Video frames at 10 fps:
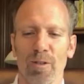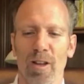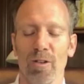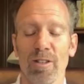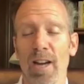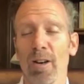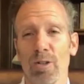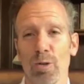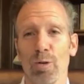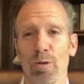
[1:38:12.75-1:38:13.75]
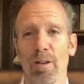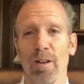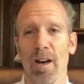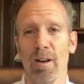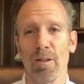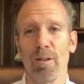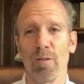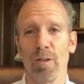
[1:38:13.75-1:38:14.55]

for another day or two. Uh, if you,